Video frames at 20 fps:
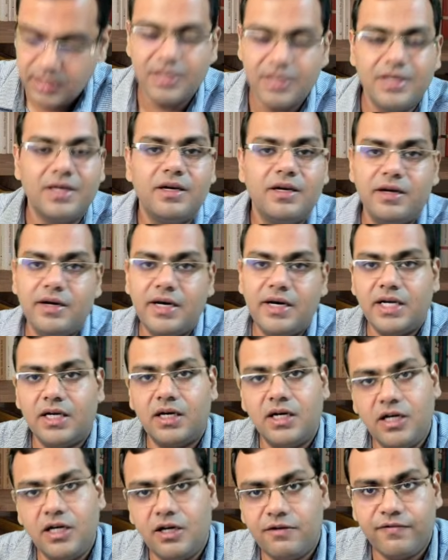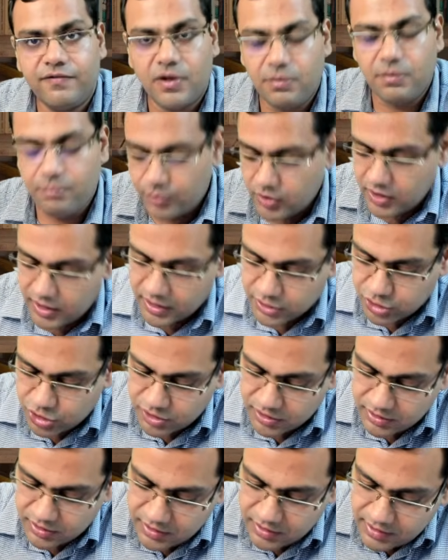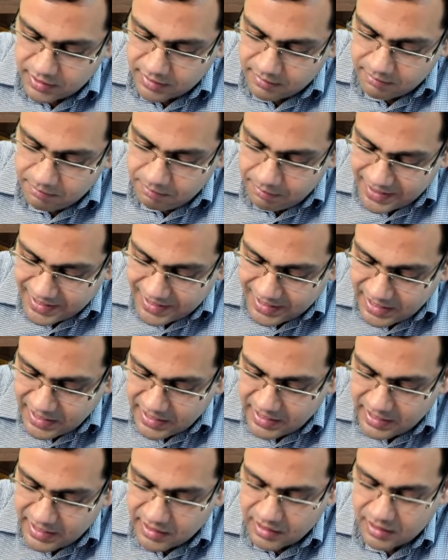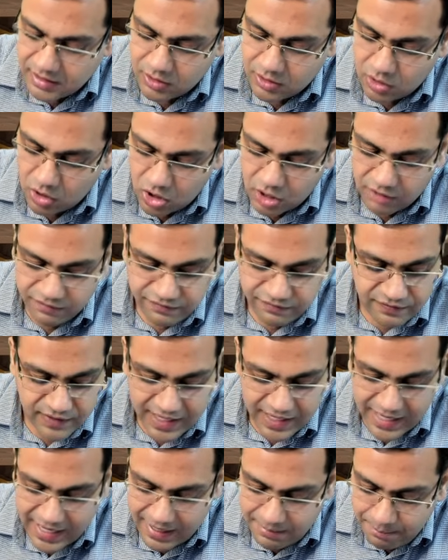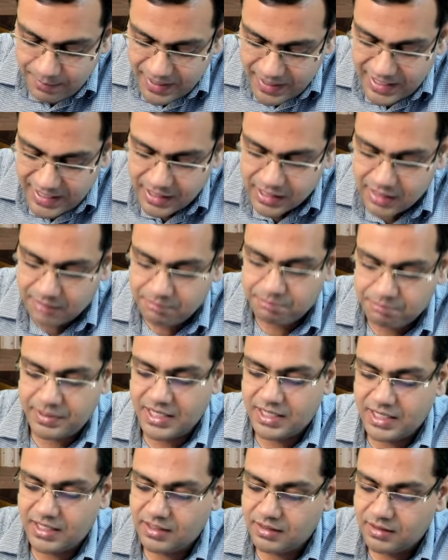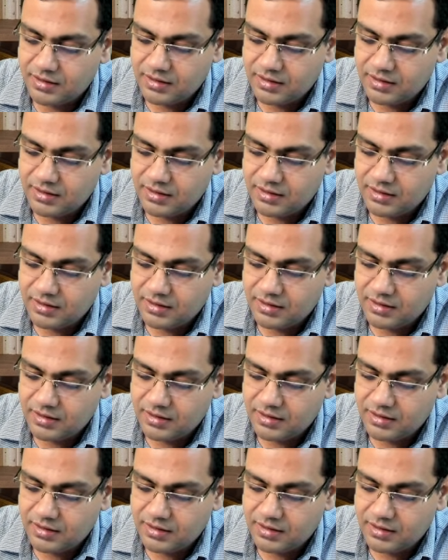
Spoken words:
Returned from production material of M&D company